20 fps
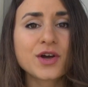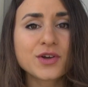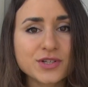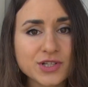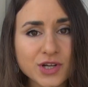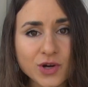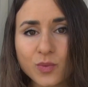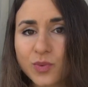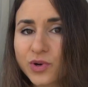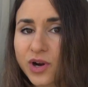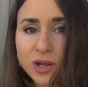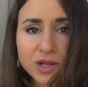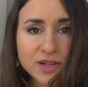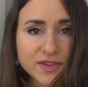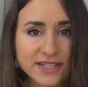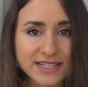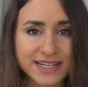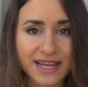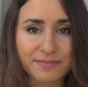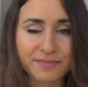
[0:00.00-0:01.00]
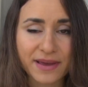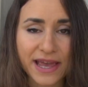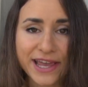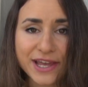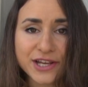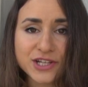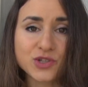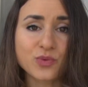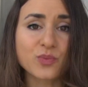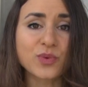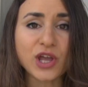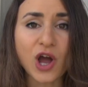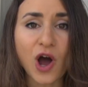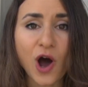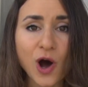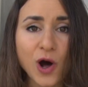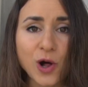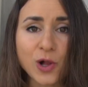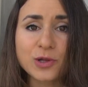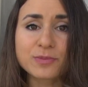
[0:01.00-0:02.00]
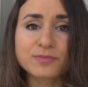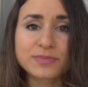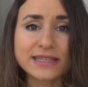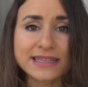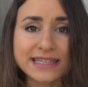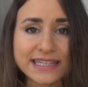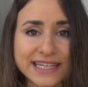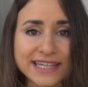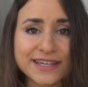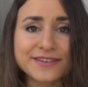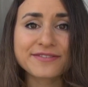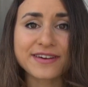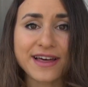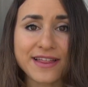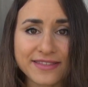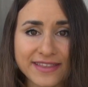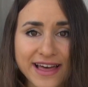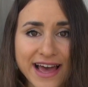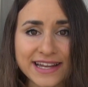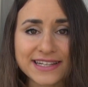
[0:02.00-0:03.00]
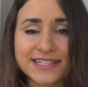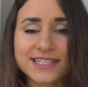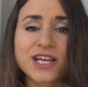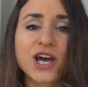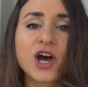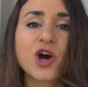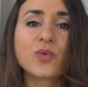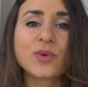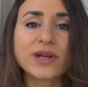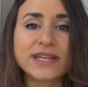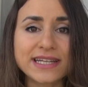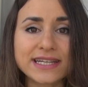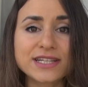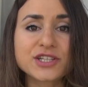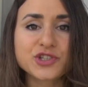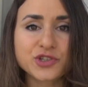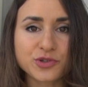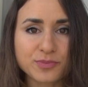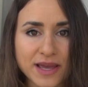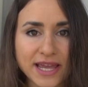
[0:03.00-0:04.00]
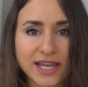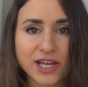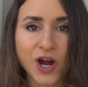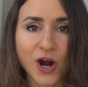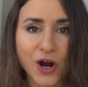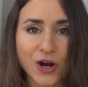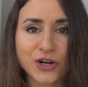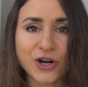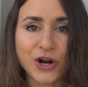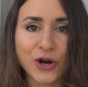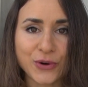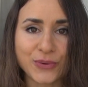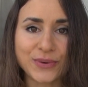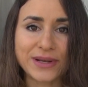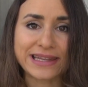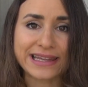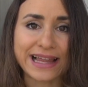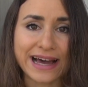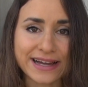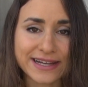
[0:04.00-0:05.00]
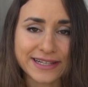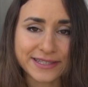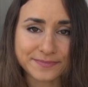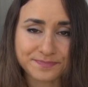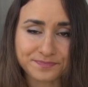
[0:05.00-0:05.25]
So we're all on the same page. We all believe that we need to make our own luck.